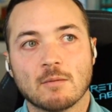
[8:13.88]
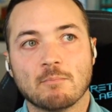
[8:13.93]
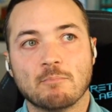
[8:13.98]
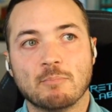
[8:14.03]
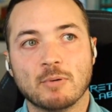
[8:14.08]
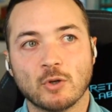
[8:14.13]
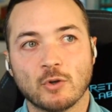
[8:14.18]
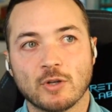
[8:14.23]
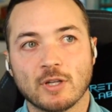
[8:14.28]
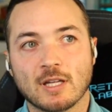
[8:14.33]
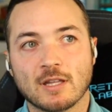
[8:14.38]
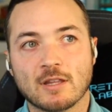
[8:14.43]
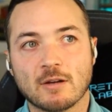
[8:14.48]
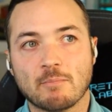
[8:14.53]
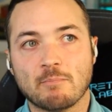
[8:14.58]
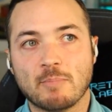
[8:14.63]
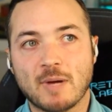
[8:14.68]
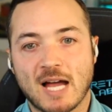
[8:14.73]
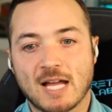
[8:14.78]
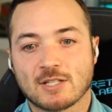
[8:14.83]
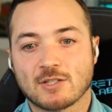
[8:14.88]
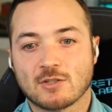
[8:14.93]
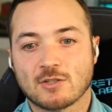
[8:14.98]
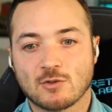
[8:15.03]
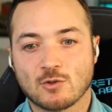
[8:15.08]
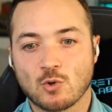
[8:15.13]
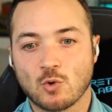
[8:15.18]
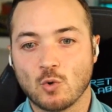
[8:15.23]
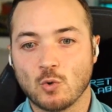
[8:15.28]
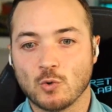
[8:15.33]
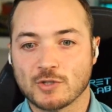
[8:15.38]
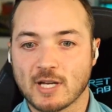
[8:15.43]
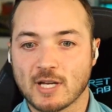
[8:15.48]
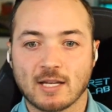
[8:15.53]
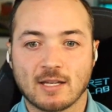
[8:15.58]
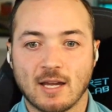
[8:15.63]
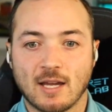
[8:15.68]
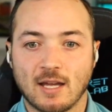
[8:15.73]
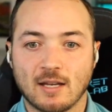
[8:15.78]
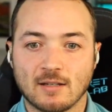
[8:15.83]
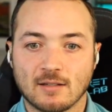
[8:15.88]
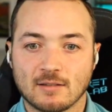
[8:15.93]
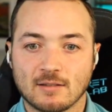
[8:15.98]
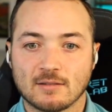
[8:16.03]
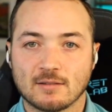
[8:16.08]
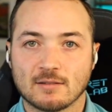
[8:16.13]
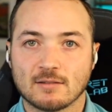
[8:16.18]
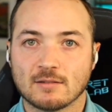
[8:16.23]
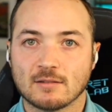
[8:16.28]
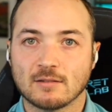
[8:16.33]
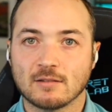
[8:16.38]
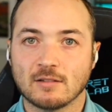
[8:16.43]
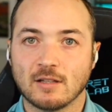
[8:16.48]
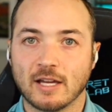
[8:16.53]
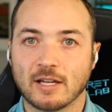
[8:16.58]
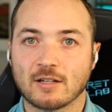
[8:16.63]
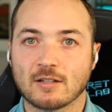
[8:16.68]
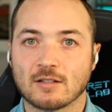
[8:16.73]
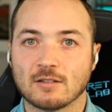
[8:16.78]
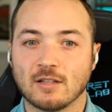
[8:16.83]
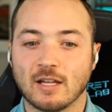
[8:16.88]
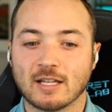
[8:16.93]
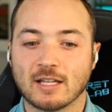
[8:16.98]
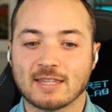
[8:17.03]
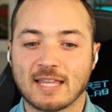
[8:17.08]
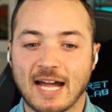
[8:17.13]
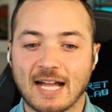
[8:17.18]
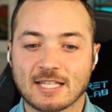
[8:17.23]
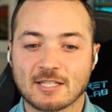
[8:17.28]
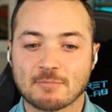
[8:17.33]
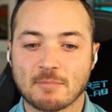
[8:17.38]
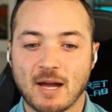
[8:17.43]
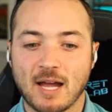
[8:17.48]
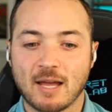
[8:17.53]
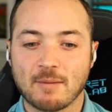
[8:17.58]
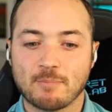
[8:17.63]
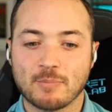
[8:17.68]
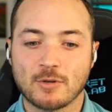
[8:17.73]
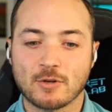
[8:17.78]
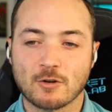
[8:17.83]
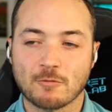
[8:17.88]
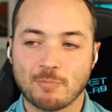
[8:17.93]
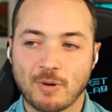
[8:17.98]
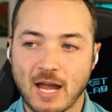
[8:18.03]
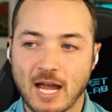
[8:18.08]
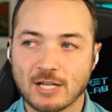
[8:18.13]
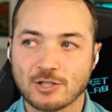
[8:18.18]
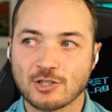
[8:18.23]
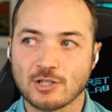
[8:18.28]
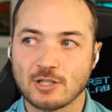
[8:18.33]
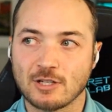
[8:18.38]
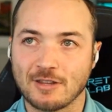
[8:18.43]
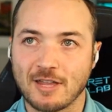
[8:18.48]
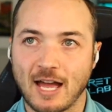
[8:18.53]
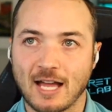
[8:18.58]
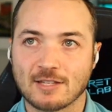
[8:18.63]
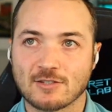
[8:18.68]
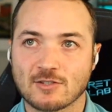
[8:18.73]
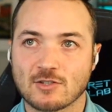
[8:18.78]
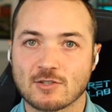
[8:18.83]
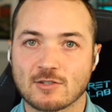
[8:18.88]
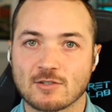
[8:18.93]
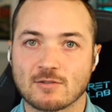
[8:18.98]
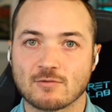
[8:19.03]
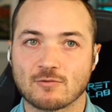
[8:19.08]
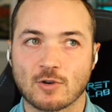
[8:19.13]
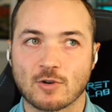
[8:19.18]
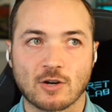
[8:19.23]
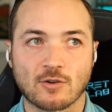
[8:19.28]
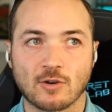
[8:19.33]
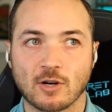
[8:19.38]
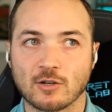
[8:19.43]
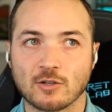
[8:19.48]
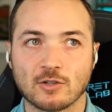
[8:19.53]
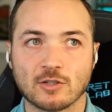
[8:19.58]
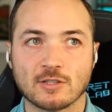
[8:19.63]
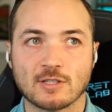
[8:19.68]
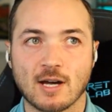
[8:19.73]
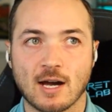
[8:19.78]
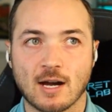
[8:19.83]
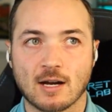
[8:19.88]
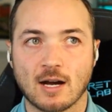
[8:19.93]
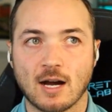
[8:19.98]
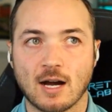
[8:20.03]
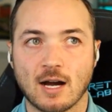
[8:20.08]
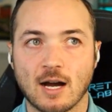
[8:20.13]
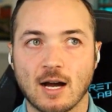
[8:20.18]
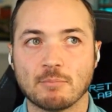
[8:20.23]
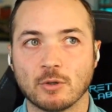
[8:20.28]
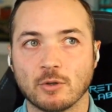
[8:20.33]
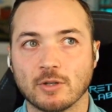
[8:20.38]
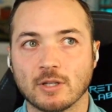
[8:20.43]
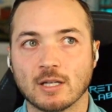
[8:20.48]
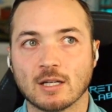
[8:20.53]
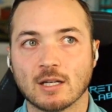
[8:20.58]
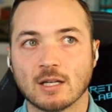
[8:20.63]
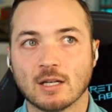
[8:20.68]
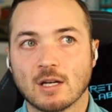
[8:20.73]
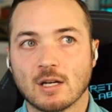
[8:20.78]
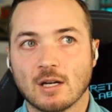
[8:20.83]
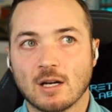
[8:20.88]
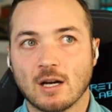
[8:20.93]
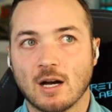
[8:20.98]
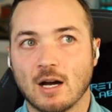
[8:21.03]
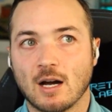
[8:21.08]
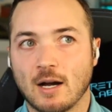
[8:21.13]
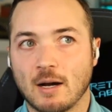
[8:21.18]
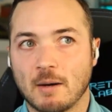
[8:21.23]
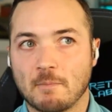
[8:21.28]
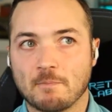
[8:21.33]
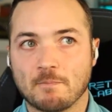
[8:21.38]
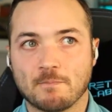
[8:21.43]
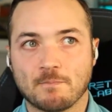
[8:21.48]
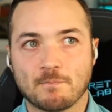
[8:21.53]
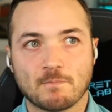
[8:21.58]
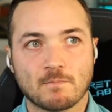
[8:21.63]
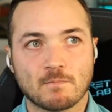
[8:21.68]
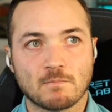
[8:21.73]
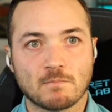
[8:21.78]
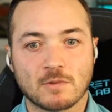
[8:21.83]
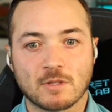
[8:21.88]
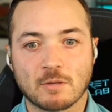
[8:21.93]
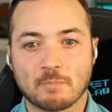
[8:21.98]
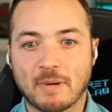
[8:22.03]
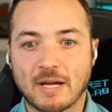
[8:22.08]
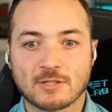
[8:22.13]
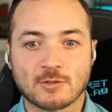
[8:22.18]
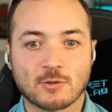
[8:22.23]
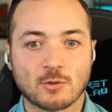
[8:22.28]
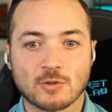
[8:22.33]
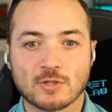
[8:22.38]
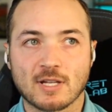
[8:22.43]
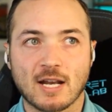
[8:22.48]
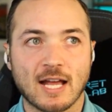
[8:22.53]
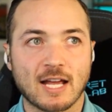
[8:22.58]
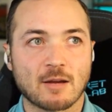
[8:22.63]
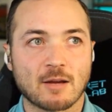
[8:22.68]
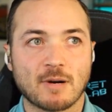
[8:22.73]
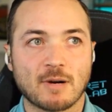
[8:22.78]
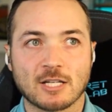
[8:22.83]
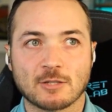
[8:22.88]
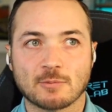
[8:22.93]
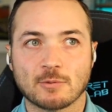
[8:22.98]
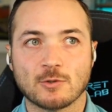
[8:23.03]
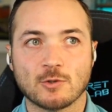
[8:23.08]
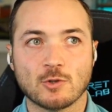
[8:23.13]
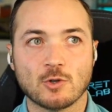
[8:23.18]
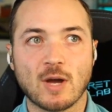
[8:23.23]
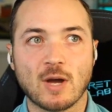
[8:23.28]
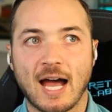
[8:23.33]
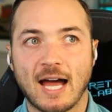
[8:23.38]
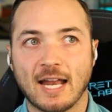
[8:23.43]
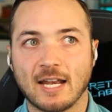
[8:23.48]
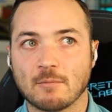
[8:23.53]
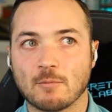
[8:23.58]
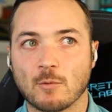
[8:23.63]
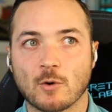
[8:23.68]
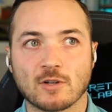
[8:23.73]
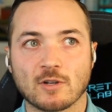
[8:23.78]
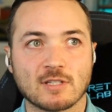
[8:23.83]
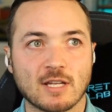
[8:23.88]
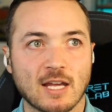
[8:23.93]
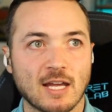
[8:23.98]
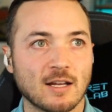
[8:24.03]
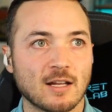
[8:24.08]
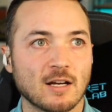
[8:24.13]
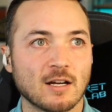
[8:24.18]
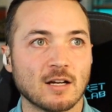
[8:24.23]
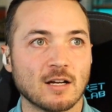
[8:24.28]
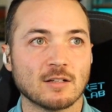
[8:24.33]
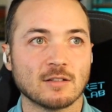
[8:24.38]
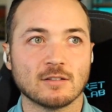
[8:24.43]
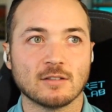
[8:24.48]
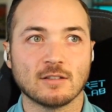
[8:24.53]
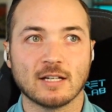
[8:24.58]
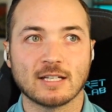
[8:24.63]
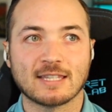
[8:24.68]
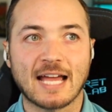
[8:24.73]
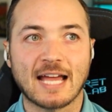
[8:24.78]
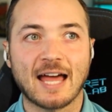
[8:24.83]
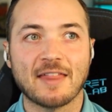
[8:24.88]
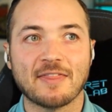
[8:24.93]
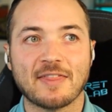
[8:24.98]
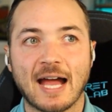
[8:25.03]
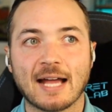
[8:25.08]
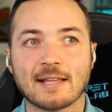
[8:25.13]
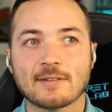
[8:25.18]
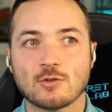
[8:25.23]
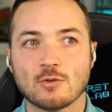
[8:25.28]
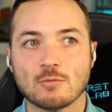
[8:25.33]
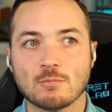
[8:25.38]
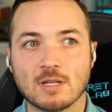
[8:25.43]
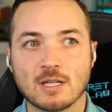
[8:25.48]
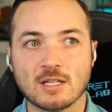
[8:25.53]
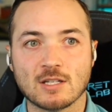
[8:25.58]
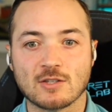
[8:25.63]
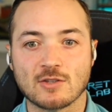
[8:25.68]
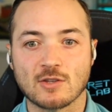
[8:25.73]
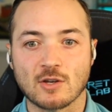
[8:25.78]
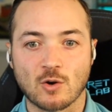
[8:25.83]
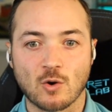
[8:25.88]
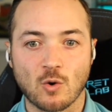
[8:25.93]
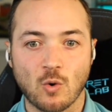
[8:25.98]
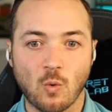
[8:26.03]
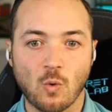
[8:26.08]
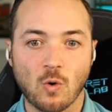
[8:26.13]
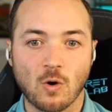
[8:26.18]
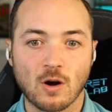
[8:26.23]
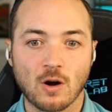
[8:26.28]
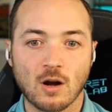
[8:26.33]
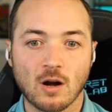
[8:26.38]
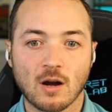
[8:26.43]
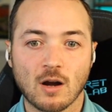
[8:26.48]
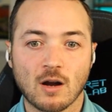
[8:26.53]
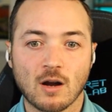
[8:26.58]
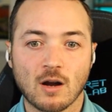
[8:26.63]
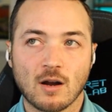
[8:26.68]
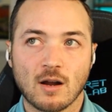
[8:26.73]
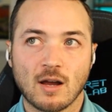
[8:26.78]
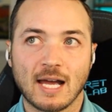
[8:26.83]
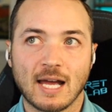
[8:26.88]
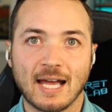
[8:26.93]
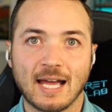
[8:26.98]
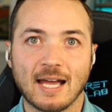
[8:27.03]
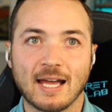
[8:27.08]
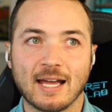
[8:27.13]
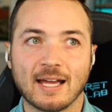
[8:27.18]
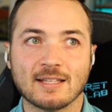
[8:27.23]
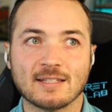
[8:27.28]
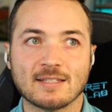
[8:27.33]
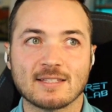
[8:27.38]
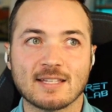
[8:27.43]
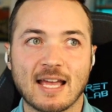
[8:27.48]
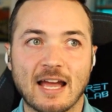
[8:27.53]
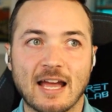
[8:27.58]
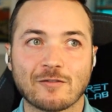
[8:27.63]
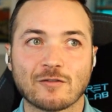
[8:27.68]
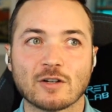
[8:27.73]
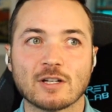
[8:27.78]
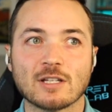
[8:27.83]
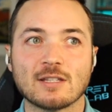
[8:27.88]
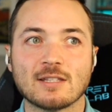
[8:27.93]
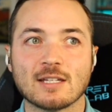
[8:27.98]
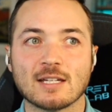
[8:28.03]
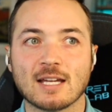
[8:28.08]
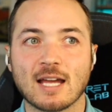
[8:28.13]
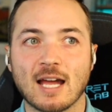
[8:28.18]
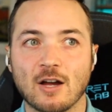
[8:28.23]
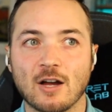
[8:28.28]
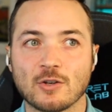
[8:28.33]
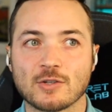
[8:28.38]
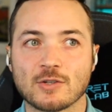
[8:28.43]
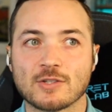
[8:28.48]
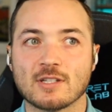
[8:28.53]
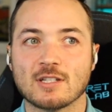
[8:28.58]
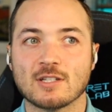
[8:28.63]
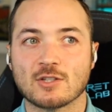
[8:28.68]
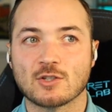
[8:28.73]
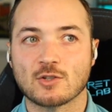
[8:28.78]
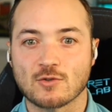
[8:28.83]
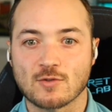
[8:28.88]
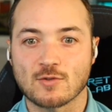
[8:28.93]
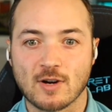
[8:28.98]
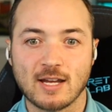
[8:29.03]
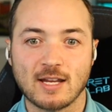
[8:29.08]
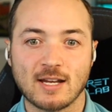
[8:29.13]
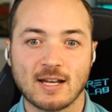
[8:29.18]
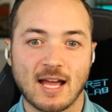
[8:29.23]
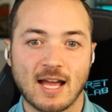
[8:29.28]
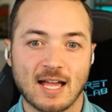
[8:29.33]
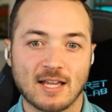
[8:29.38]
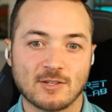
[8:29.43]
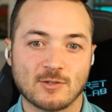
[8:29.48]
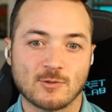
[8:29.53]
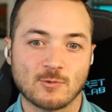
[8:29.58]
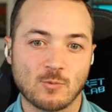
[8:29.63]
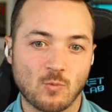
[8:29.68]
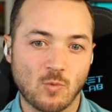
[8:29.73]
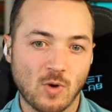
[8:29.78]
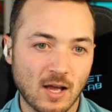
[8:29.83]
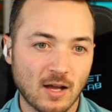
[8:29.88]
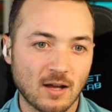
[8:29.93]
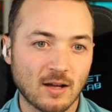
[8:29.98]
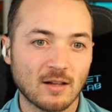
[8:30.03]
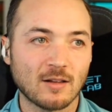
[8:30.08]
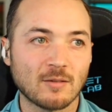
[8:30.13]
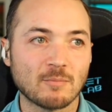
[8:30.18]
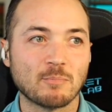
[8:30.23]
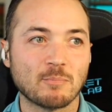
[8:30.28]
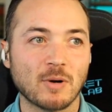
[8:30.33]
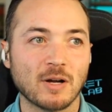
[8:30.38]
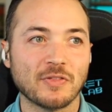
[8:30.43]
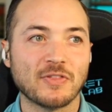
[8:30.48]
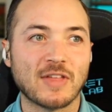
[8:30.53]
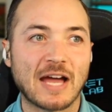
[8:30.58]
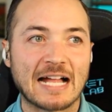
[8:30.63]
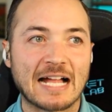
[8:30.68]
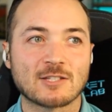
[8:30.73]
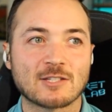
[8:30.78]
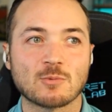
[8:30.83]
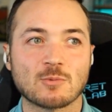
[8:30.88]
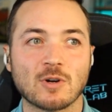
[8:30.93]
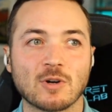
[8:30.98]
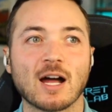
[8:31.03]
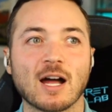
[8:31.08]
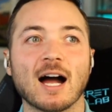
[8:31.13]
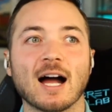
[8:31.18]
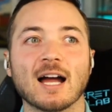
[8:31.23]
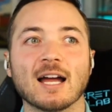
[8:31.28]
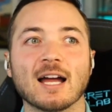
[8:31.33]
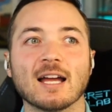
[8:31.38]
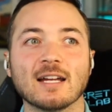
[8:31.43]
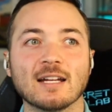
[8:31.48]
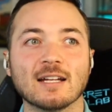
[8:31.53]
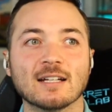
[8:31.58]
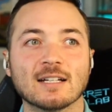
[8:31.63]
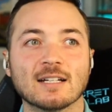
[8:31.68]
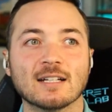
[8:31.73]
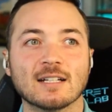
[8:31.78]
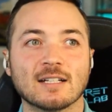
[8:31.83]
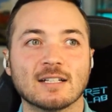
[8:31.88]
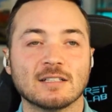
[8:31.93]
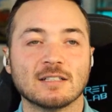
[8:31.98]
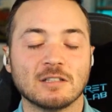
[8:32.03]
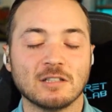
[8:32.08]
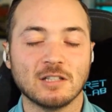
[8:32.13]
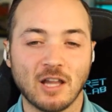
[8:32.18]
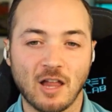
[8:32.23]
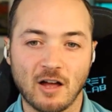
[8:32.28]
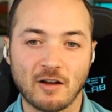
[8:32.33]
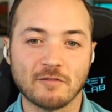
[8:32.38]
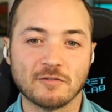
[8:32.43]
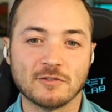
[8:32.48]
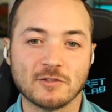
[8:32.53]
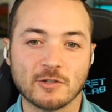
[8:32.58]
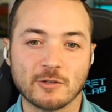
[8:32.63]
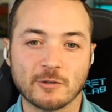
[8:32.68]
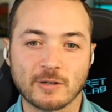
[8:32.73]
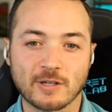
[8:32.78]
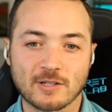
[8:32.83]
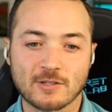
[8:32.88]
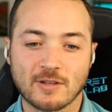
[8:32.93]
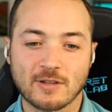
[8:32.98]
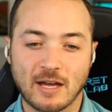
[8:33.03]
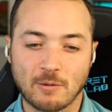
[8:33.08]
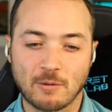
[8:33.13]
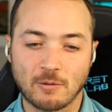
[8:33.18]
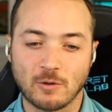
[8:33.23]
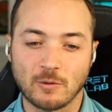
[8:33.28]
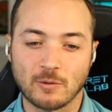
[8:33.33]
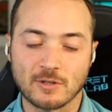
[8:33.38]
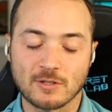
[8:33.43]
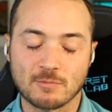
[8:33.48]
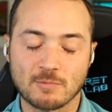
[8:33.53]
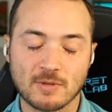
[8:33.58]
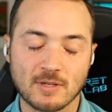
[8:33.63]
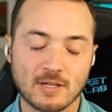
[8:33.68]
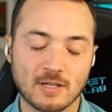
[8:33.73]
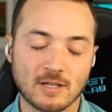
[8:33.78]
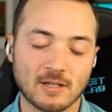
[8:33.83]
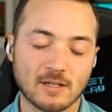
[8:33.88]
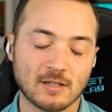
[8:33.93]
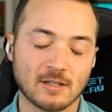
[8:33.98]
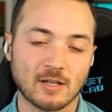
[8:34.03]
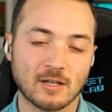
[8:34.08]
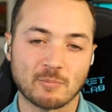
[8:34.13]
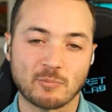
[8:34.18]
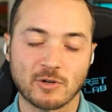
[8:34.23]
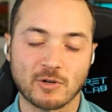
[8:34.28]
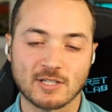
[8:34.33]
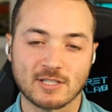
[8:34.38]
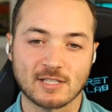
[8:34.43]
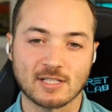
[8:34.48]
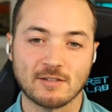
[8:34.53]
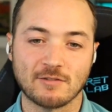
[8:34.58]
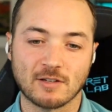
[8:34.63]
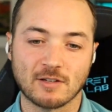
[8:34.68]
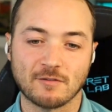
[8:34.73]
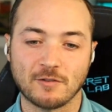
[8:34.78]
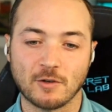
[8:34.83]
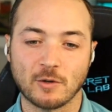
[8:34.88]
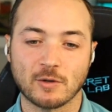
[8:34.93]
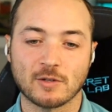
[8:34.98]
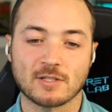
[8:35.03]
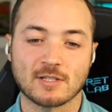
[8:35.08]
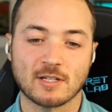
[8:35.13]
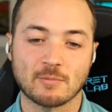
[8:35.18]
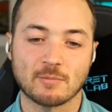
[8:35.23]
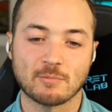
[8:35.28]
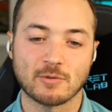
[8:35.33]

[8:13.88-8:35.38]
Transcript: building the best tools I can like like that's my pure passion that's rickrungood.com building um, the best tools that i can possibly do adding more data like that that to me is the core and everything else is great as well but that's what i love doing so that will always be a, a pretty significant focus and a